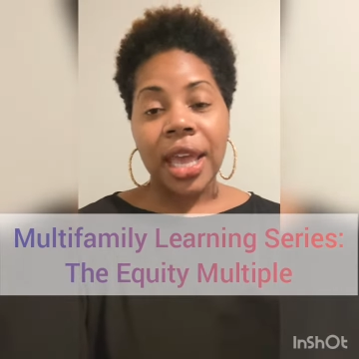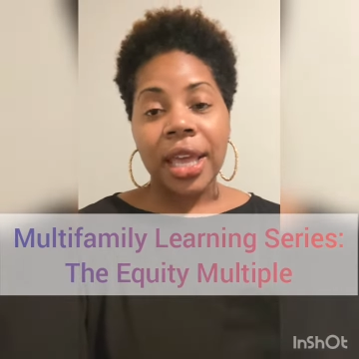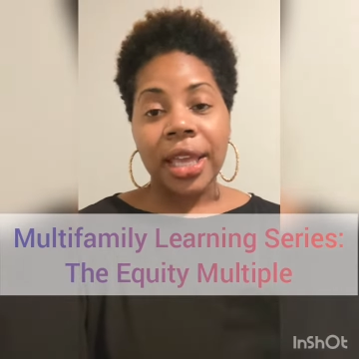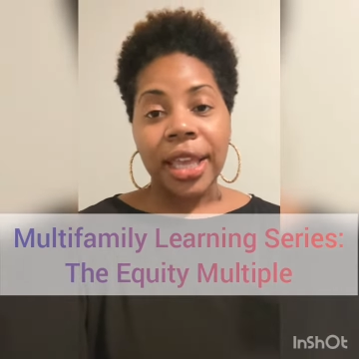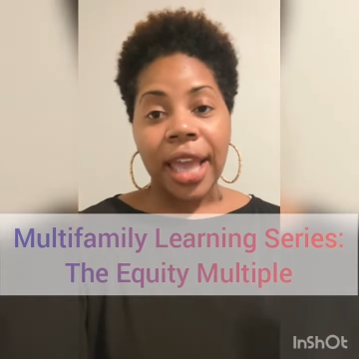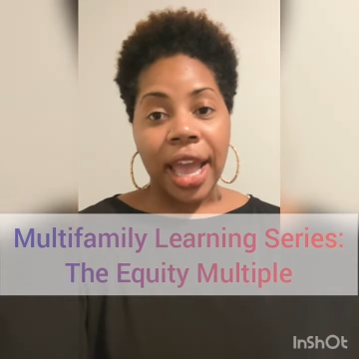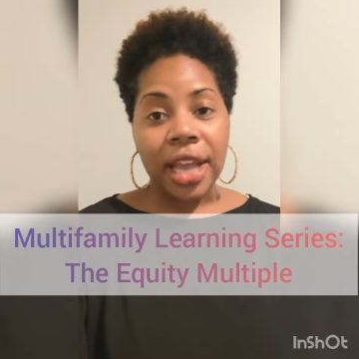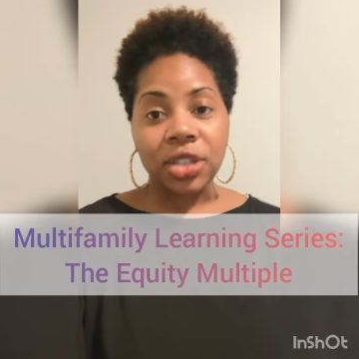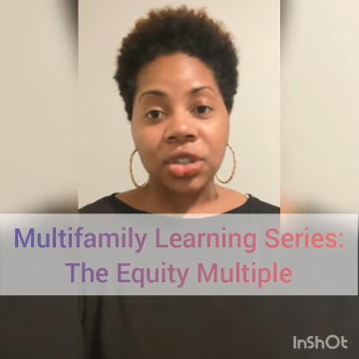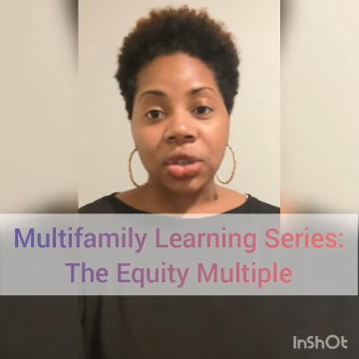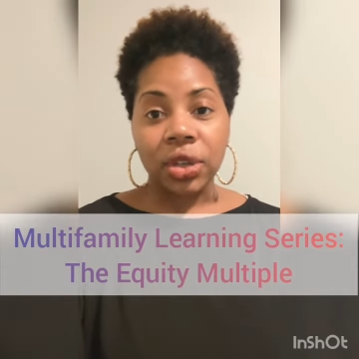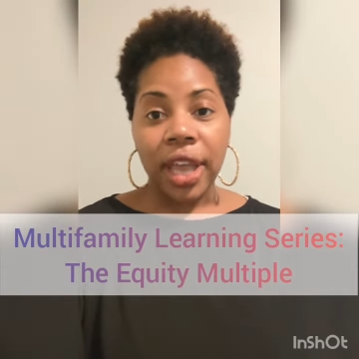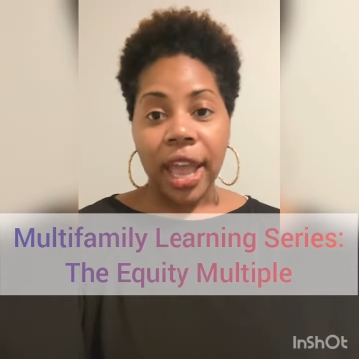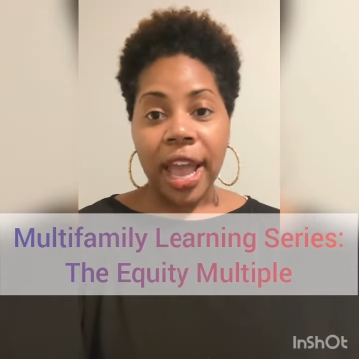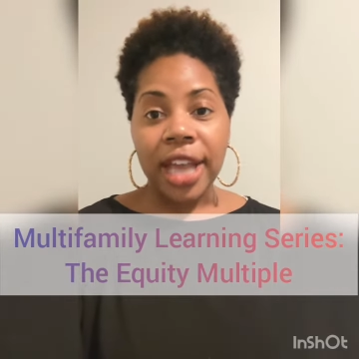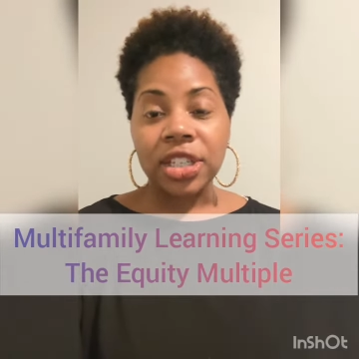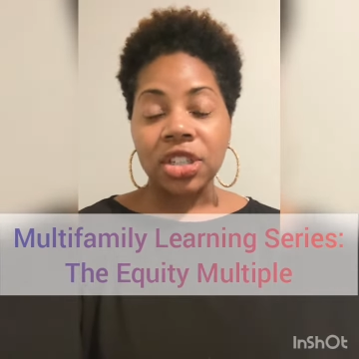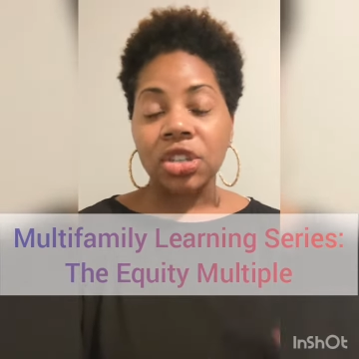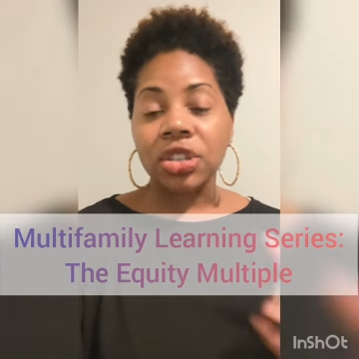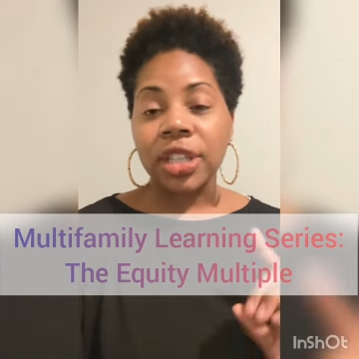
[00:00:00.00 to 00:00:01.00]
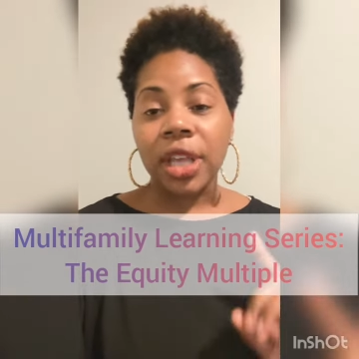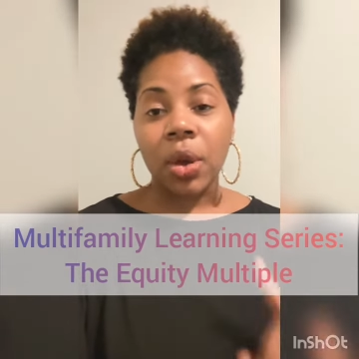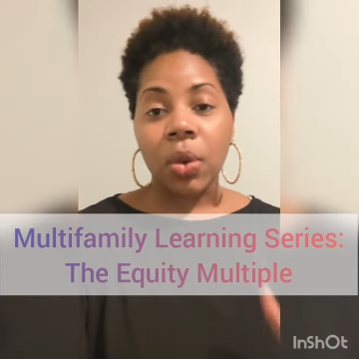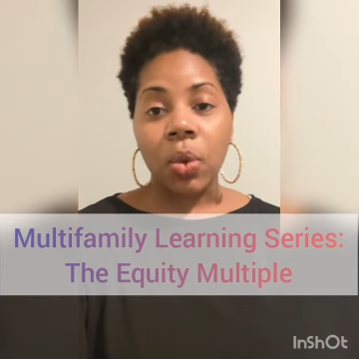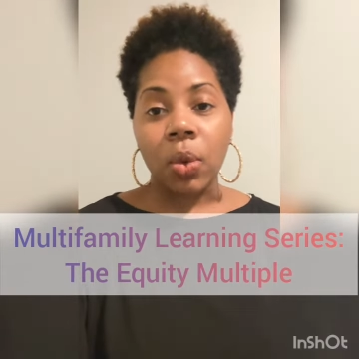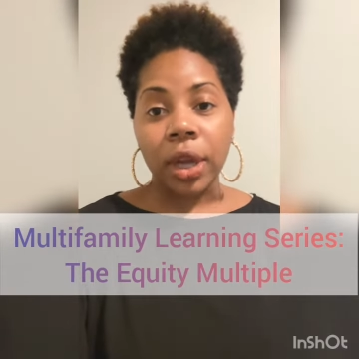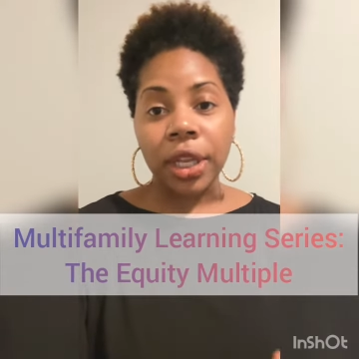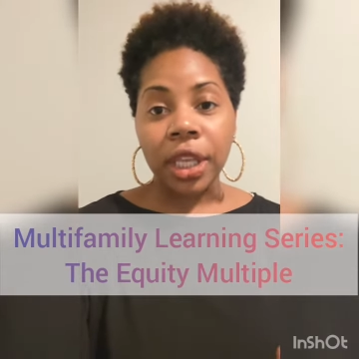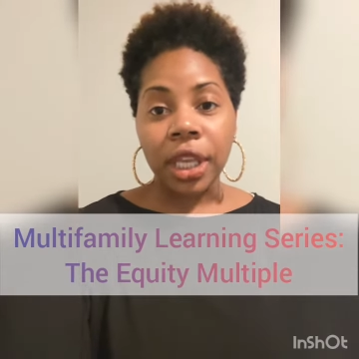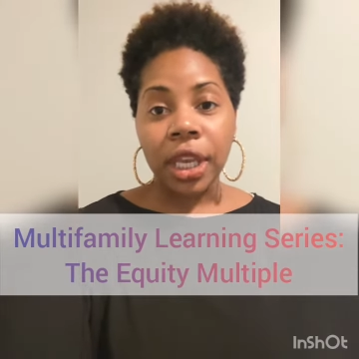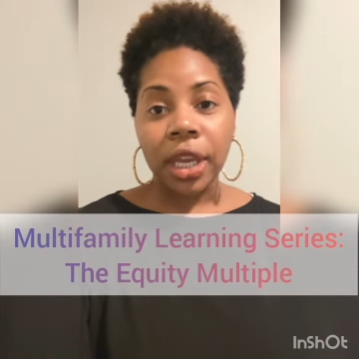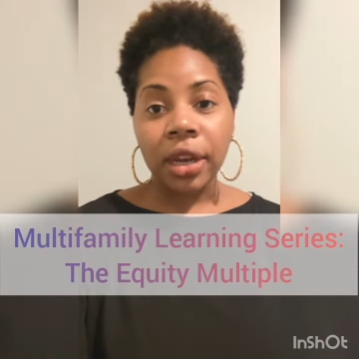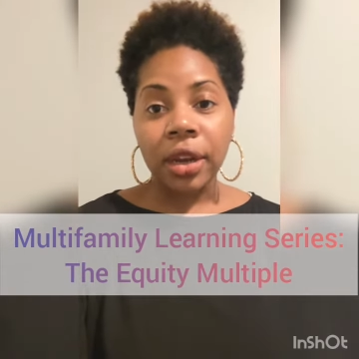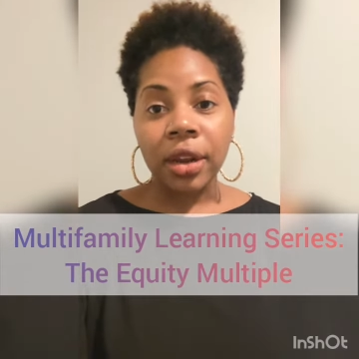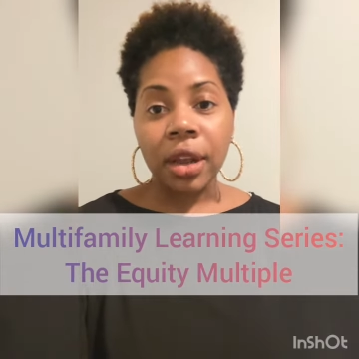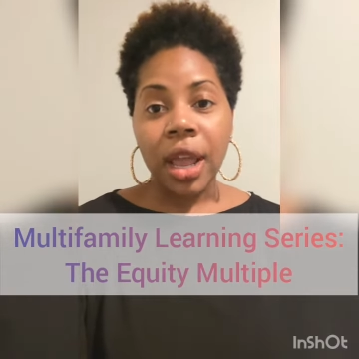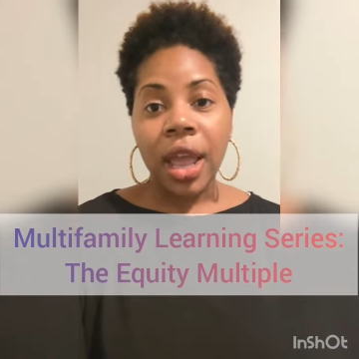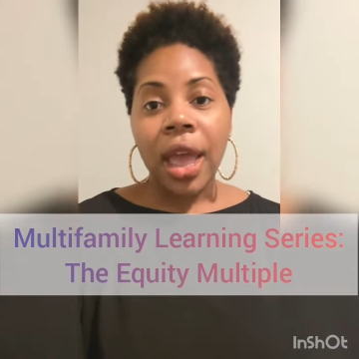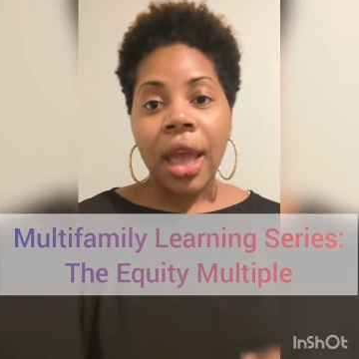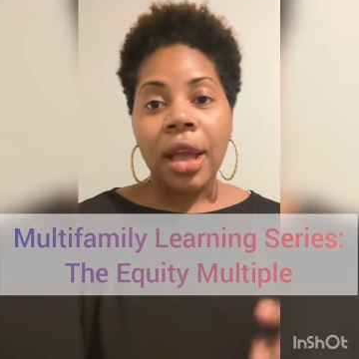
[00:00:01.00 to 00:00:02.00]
cash on cash looks at 1 year,